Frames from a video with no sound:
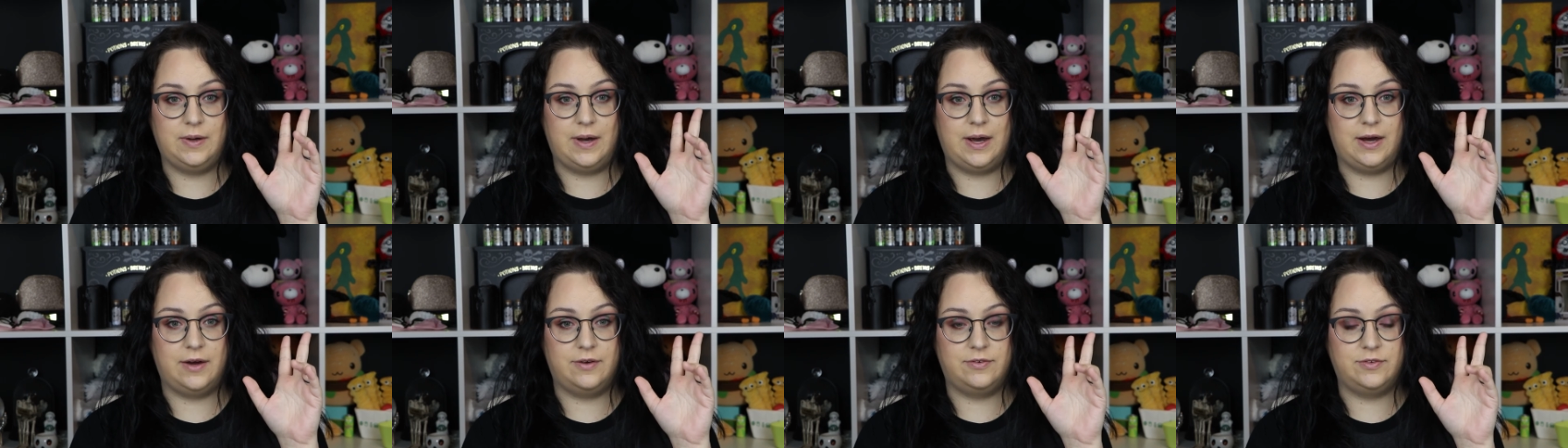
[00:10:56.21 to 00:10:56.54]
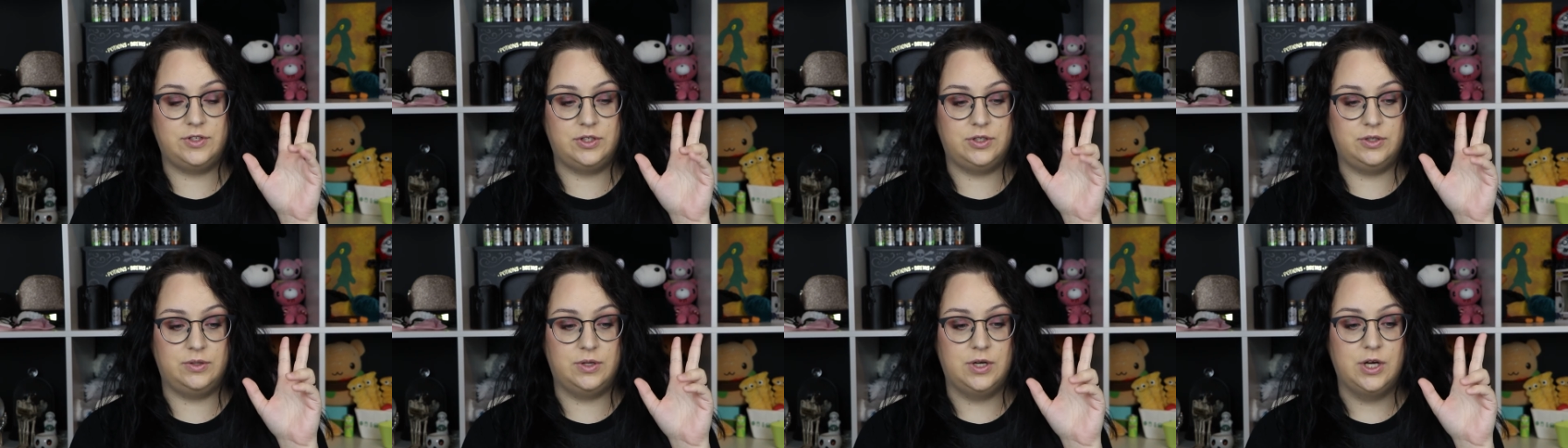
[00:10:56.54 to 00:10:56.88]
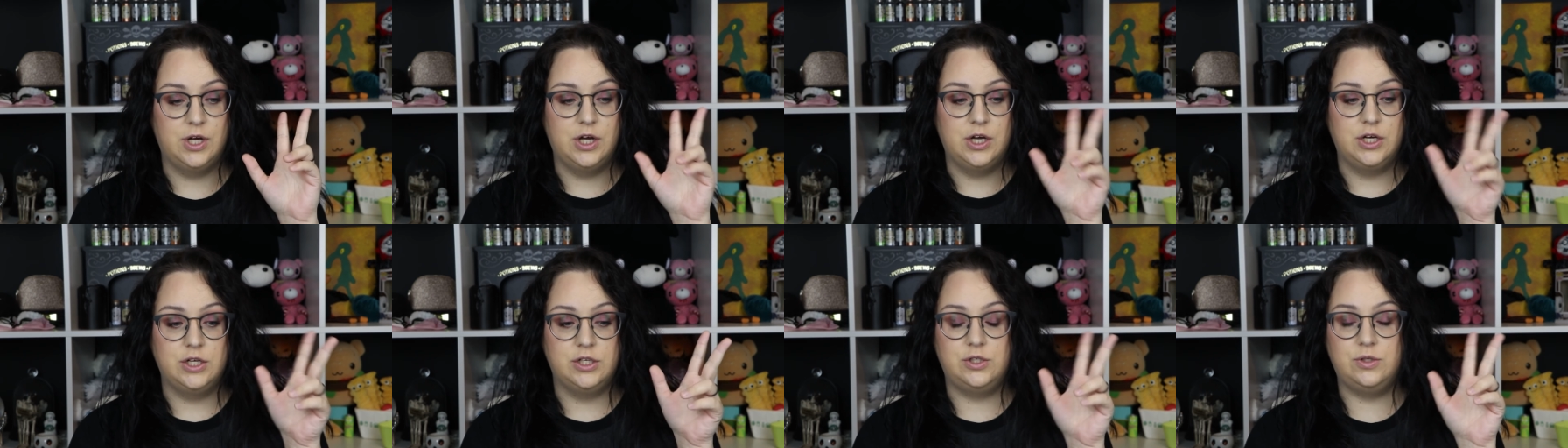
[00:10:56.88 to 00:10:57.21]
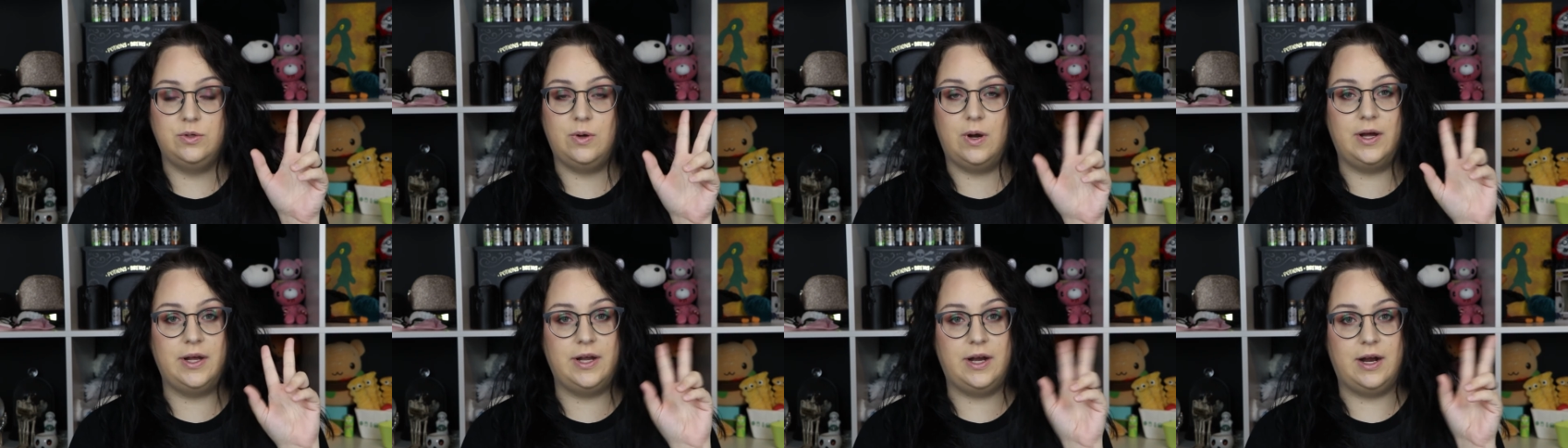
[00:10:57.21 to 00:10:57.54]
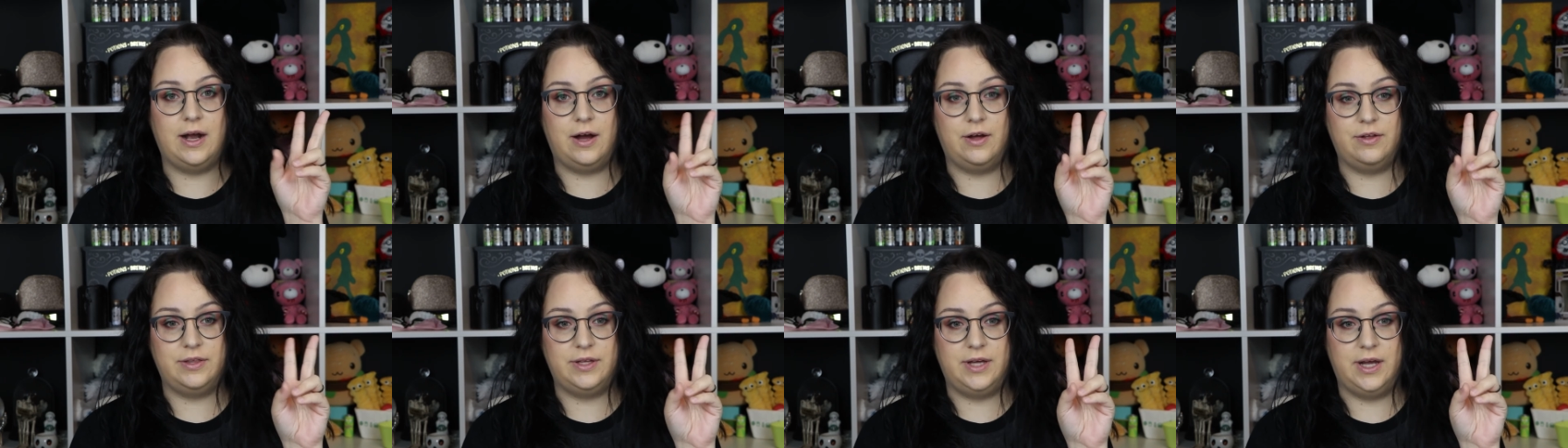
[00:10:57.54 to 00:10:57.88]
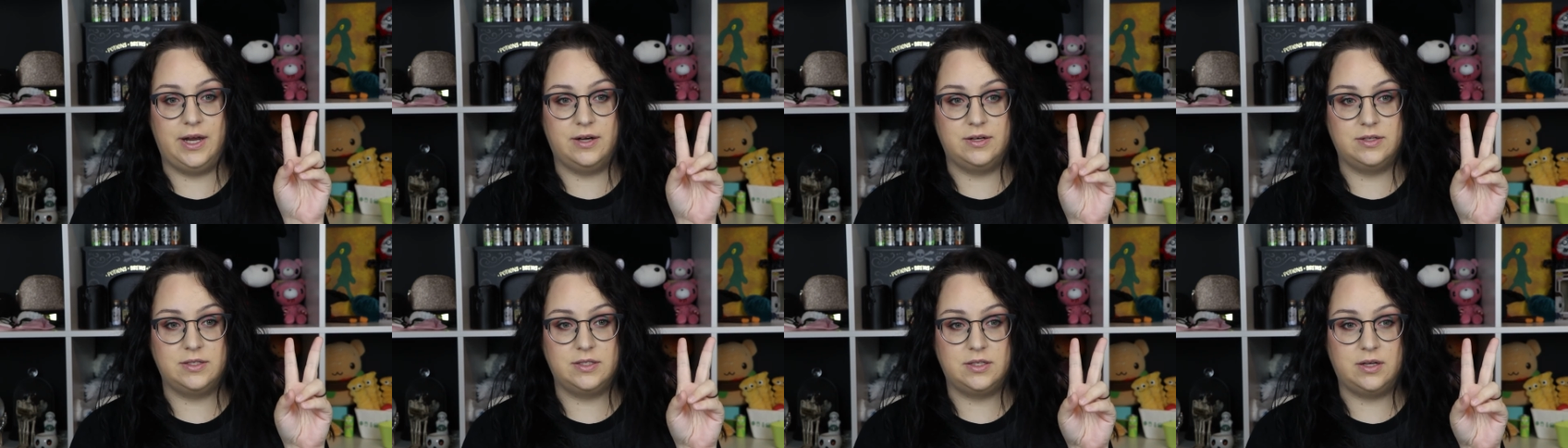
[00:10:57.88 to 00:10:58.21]
have to do all your
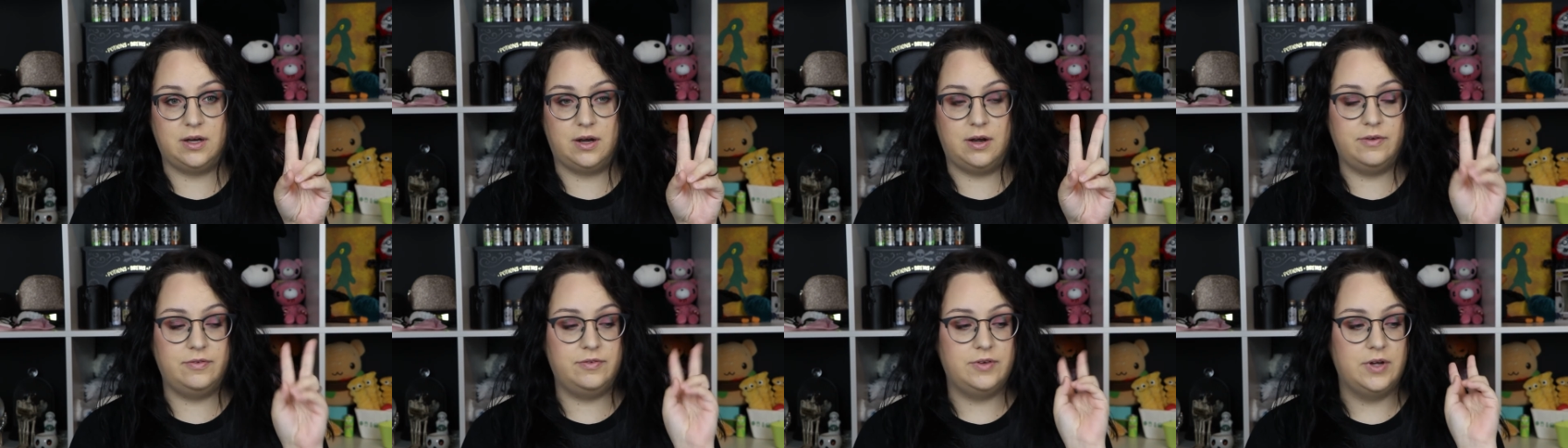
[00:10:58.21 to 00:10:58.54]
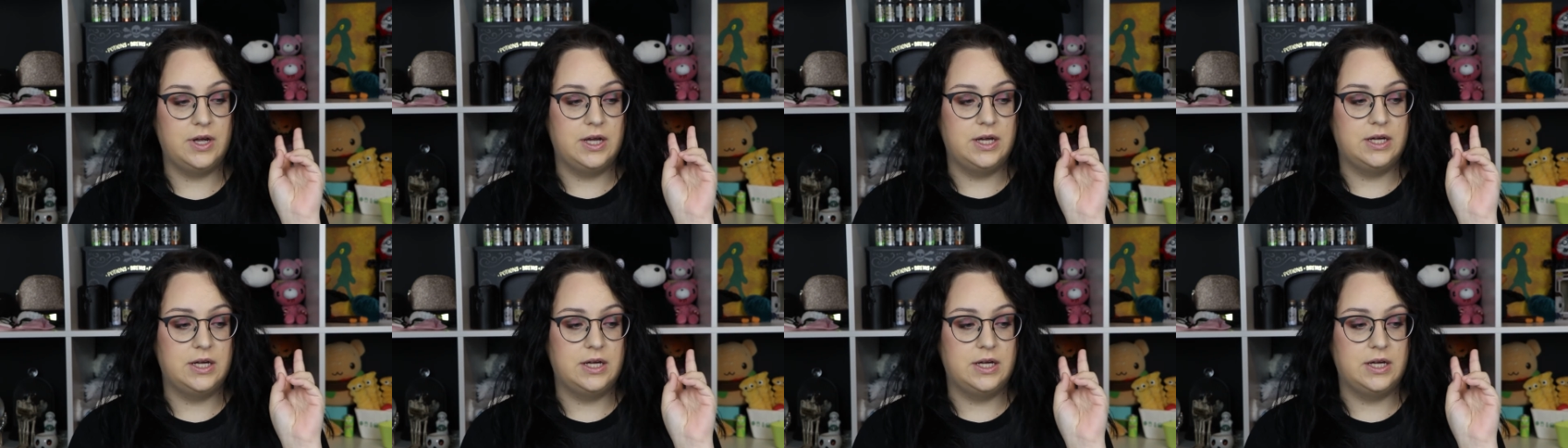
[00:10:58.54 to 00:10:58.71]
healthcare stuff.